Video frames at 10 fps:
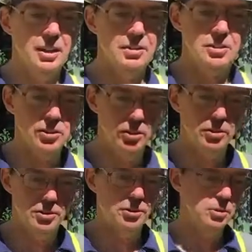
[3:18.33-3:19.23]
sort
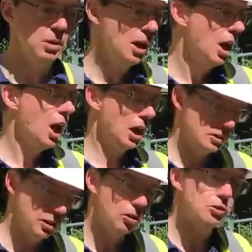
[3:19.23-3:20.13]
through, as
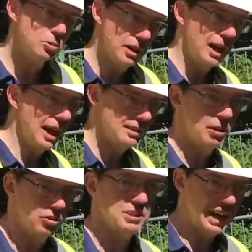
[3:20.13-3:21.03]
long
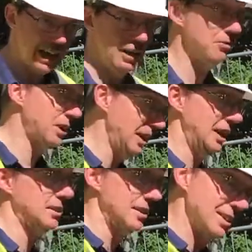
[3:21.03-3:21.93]
as I've
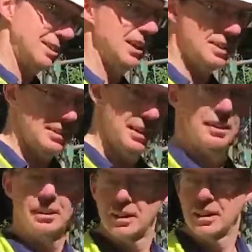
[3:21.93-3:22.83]
collected the data
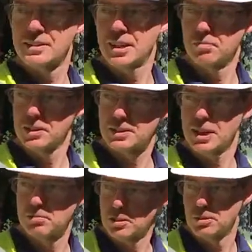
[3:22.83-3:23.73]
as
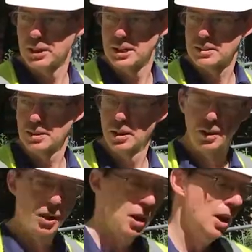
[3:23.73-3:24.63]
I'm doing it.
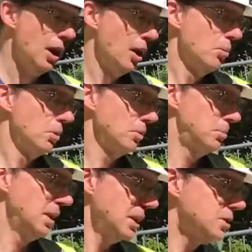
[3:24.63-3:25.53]

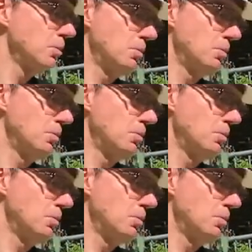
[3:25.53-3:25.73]
But this one